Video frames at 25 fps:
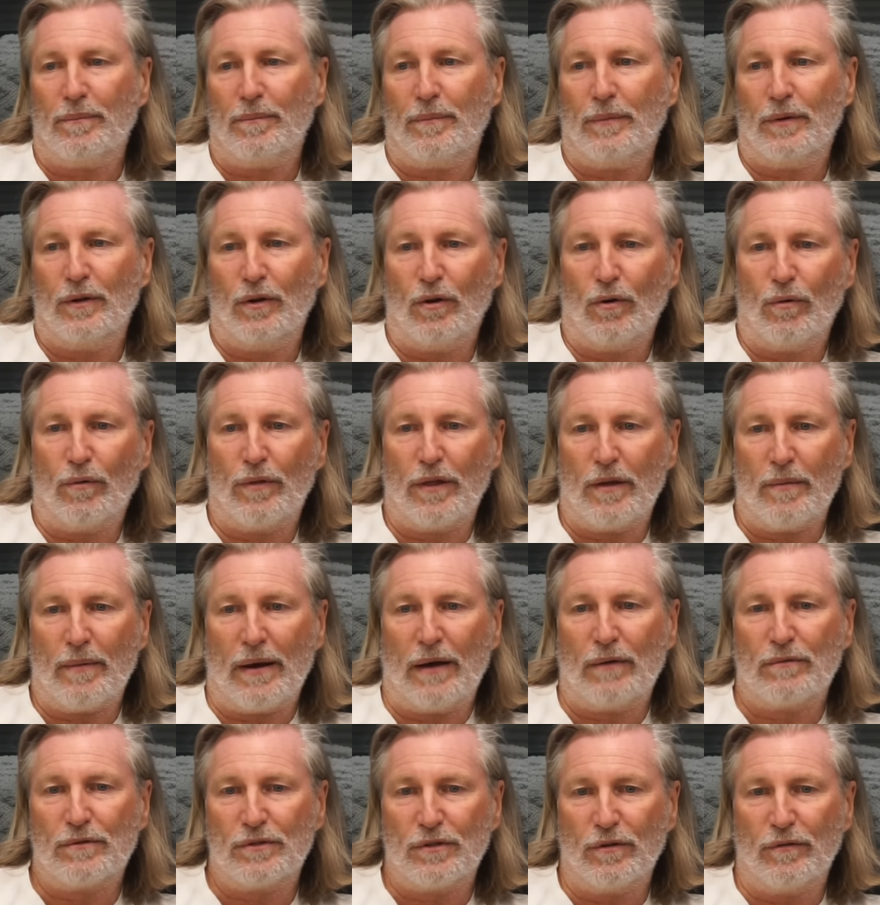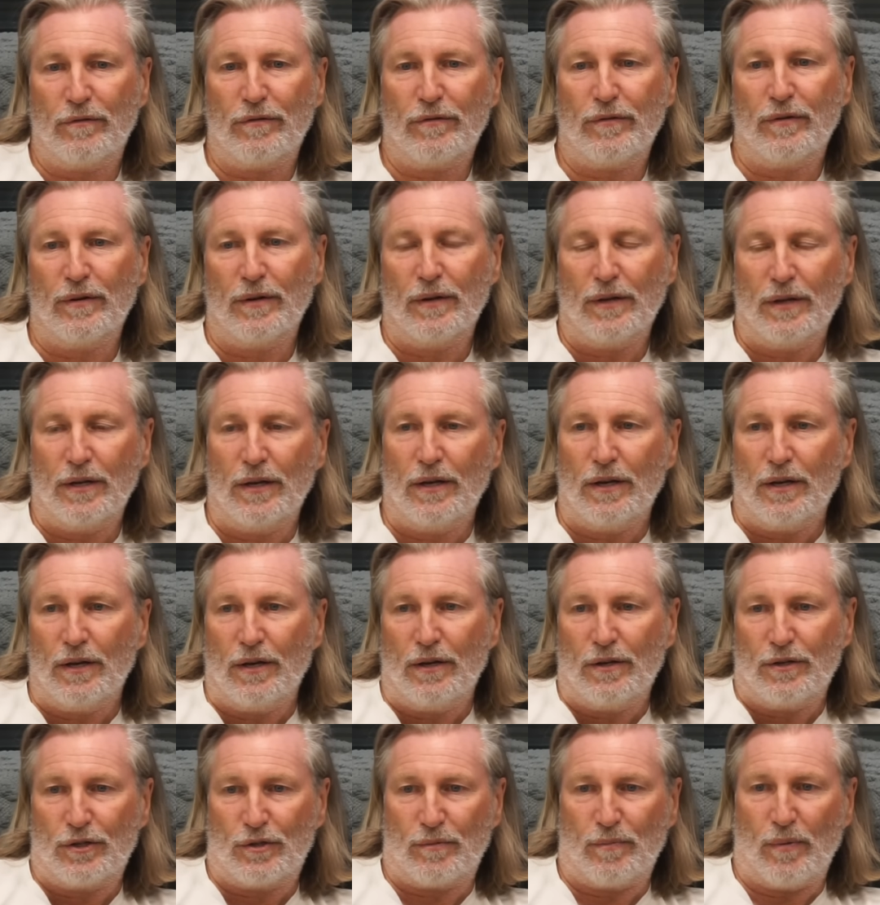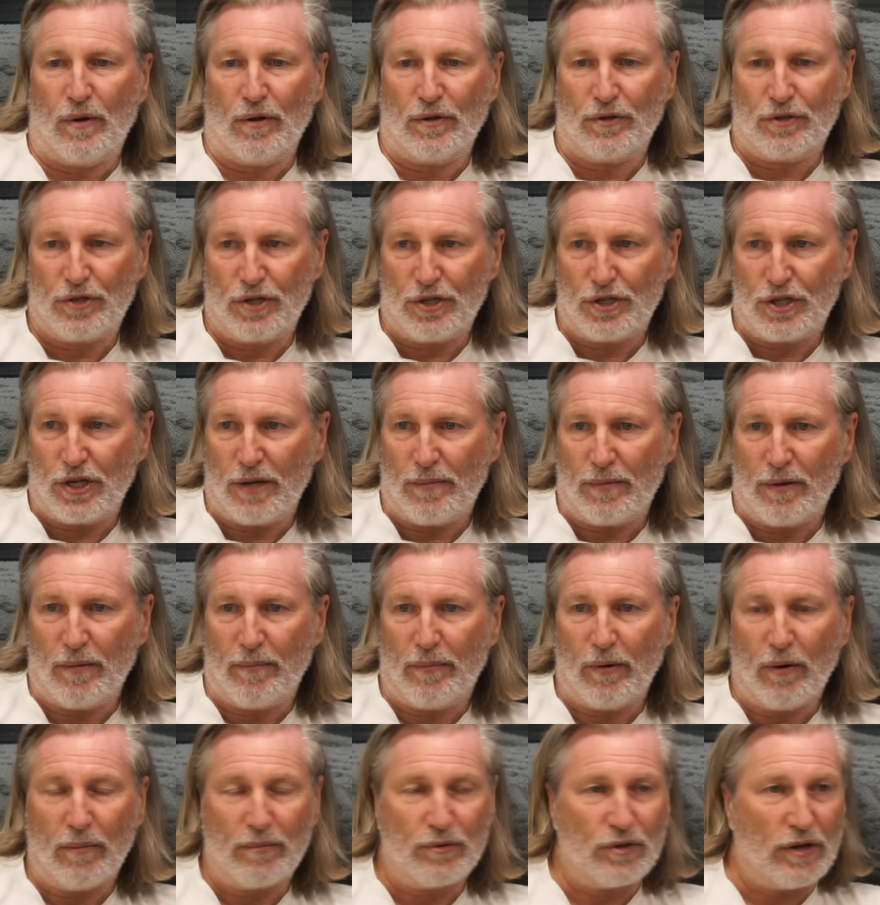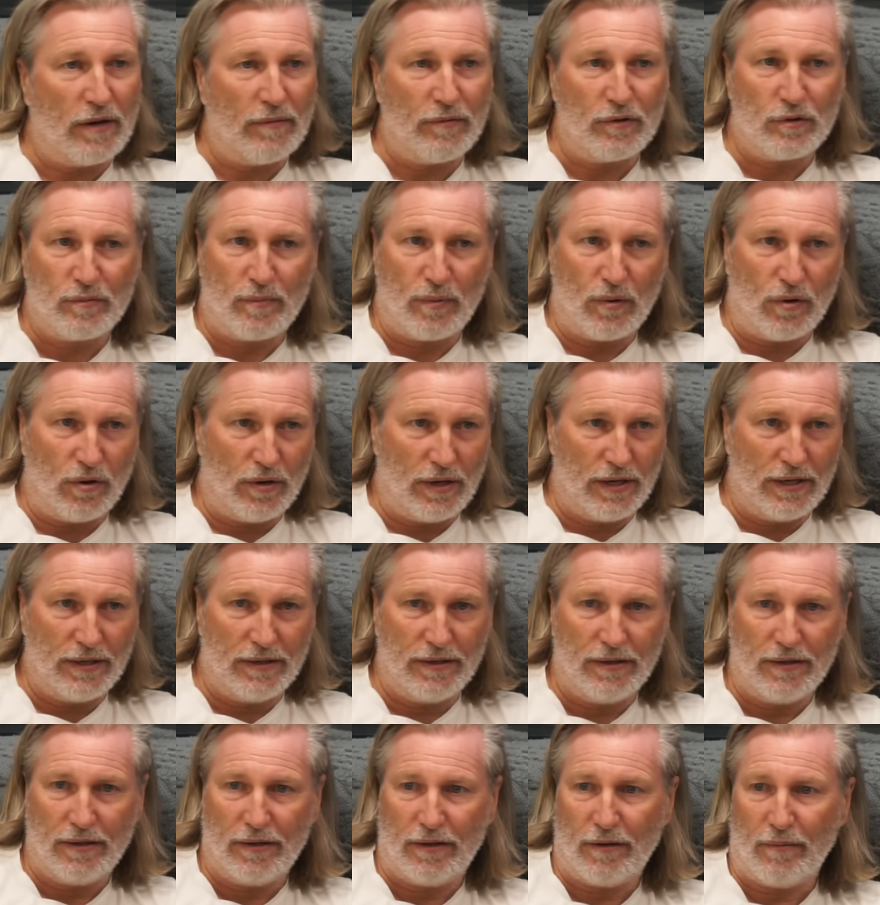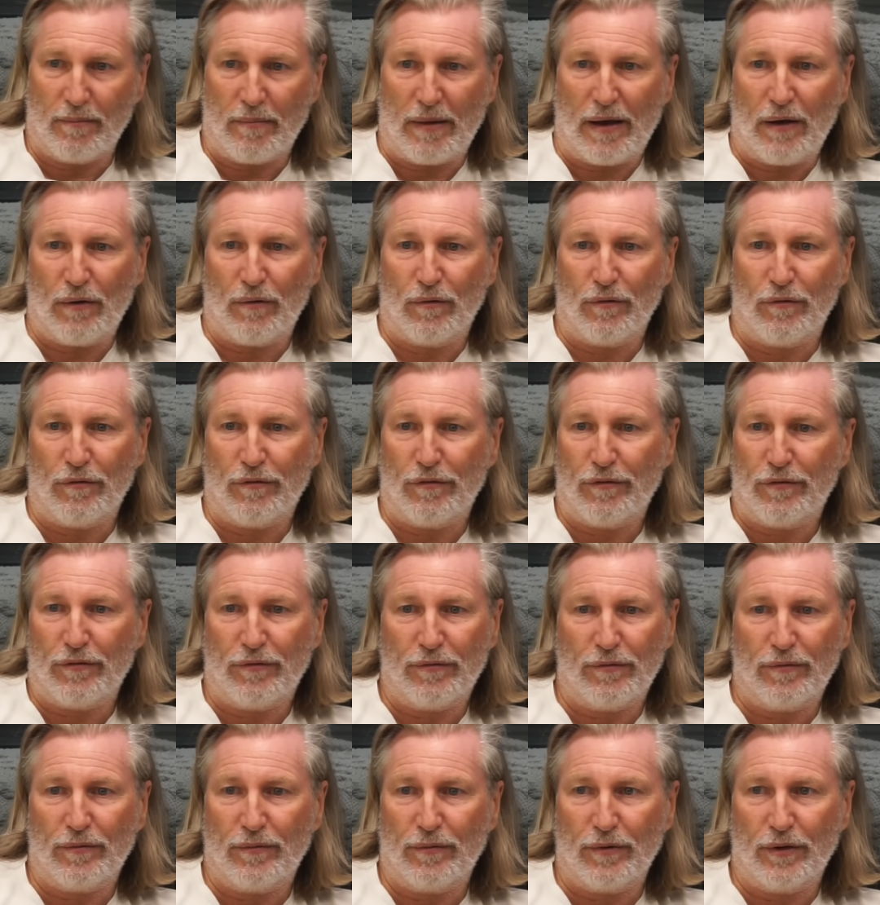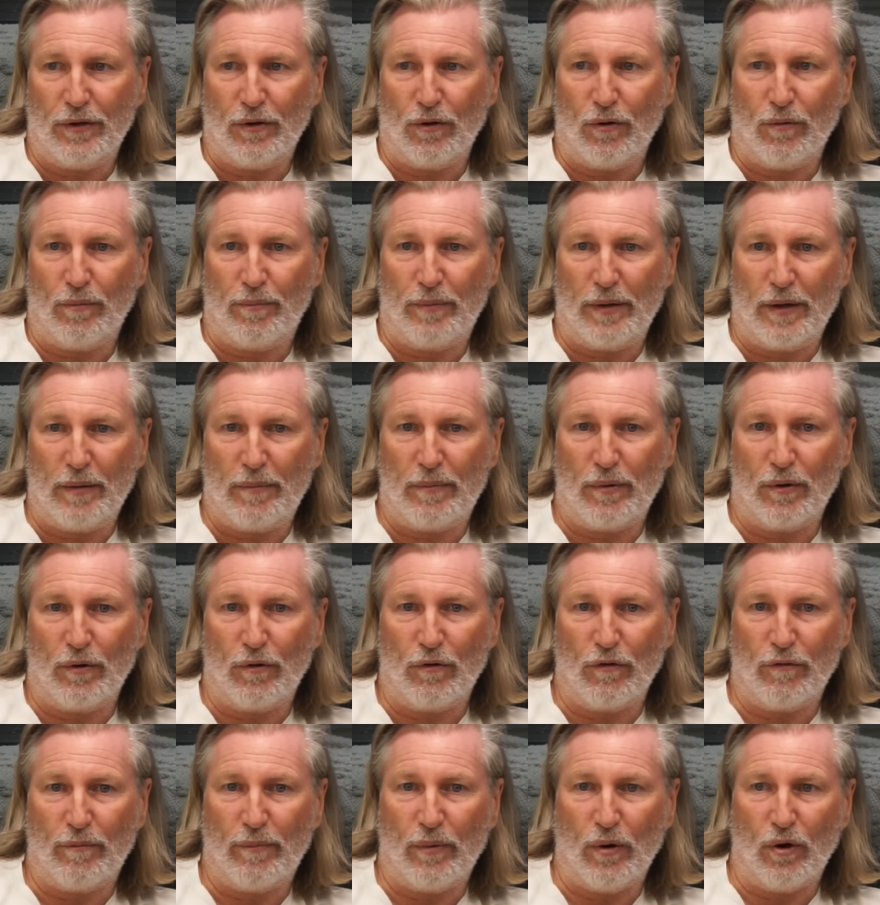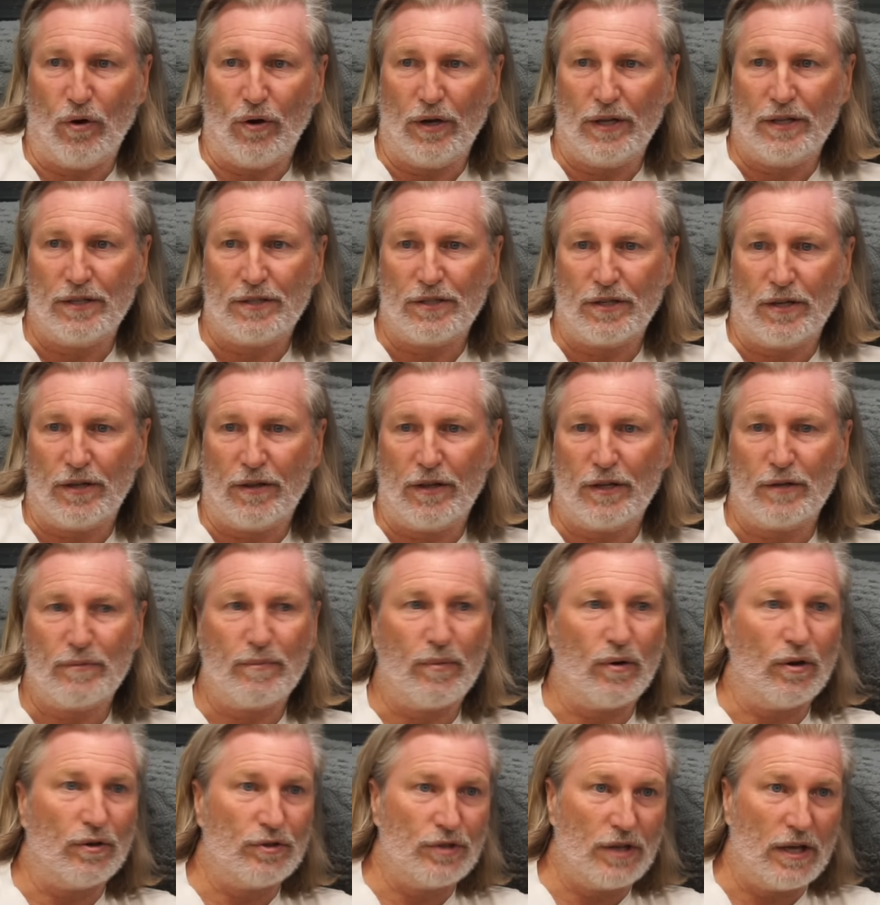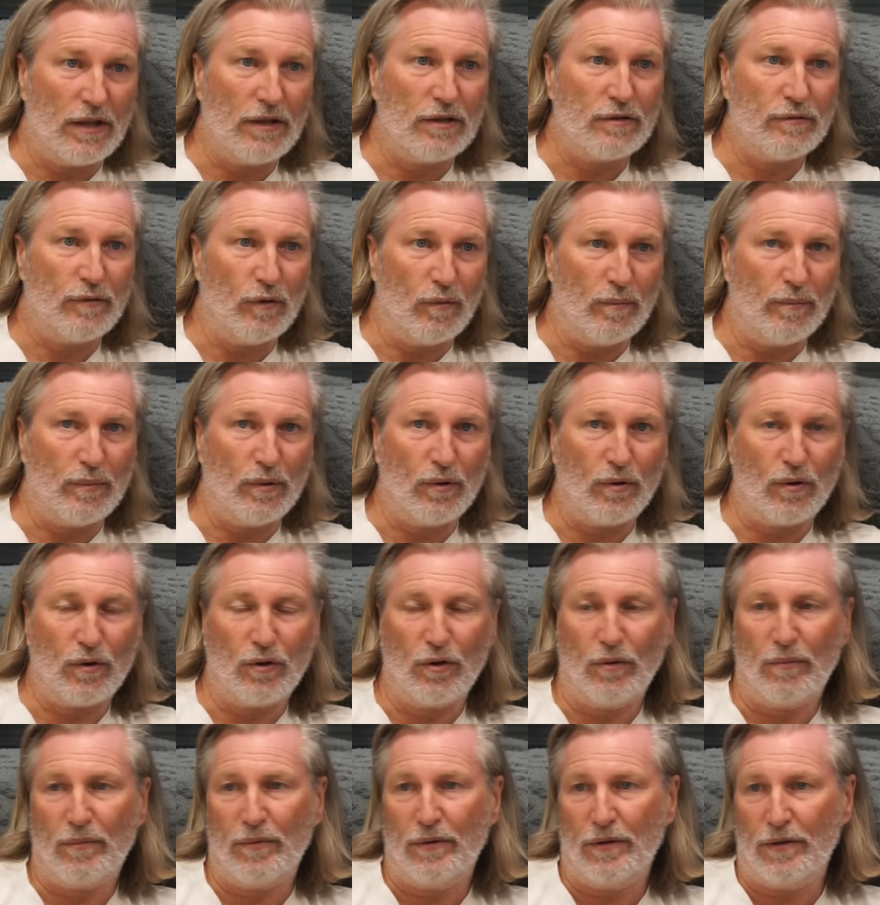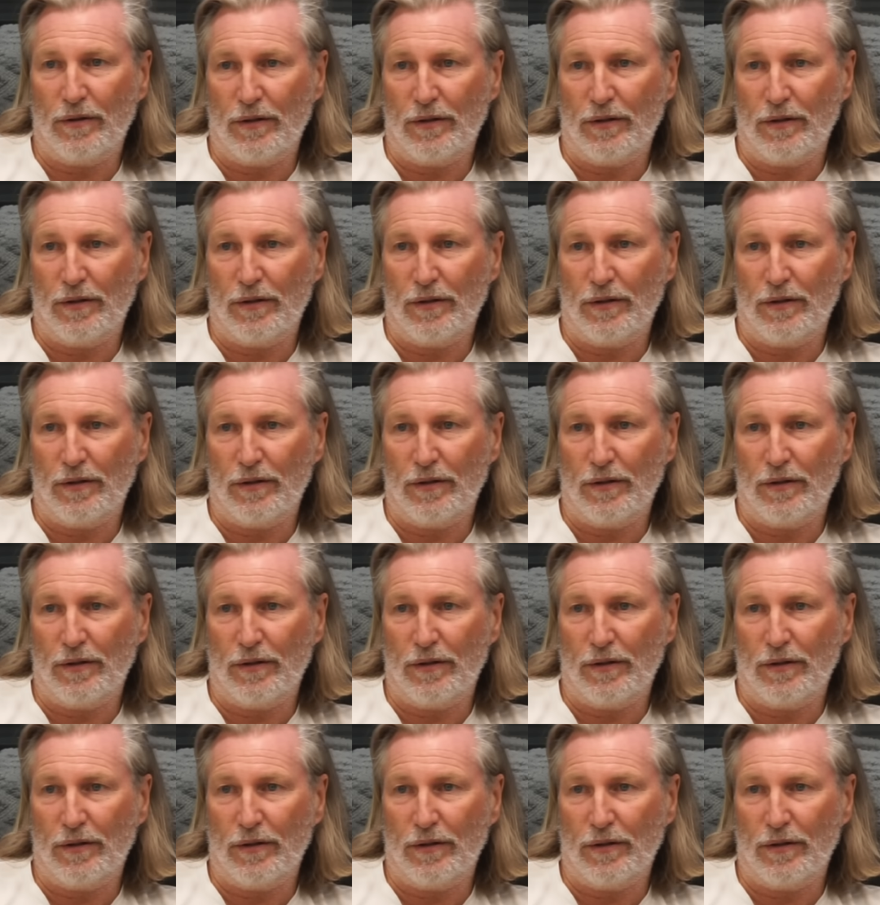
You know, the amount of sponsorship that Bob Trafford's brought in, the amount of, you know, people who have bought into this project, this football club,